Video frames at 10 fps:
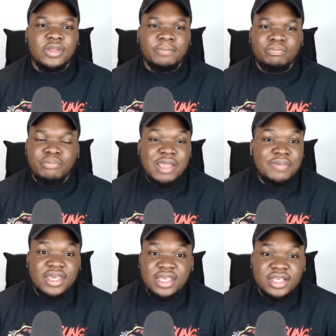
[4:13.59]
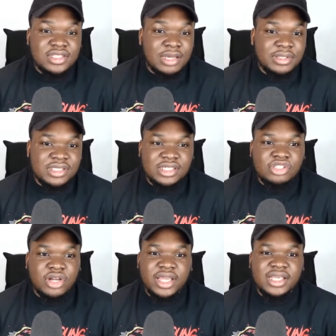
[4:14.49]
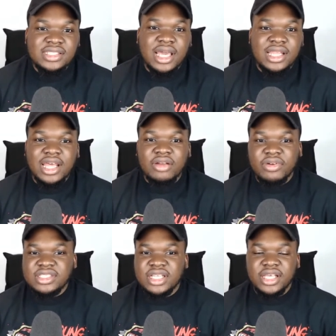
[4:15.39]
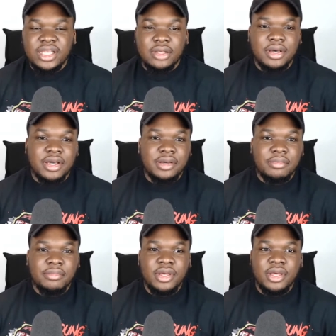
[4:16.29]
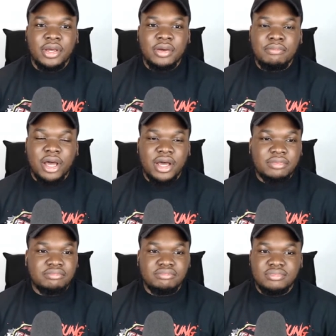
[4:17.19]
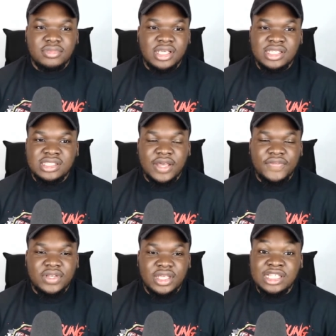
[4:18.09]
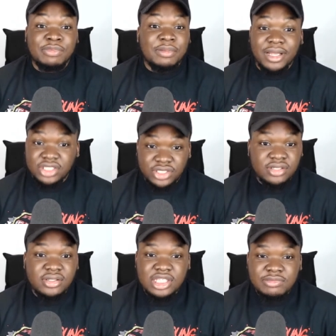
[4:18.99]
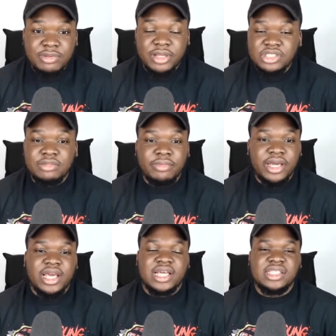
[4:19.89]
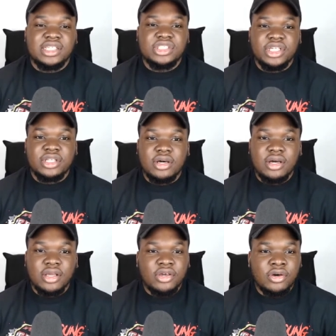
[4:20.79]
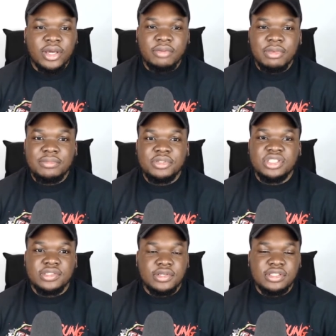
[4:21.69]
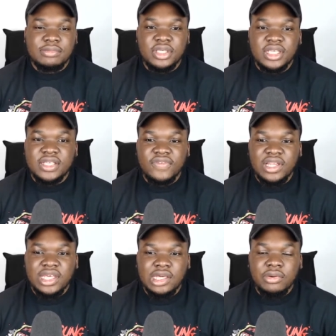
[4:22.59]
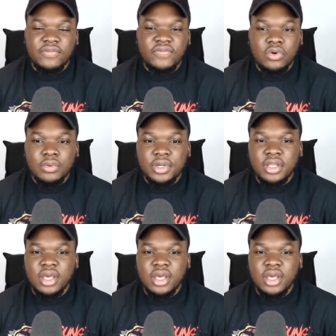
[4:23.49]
maybe he is coming to try his hand at wrestling, but he's been mentioned by, like I say, Jade Cargill, and maybe she's going to be his valet going forward.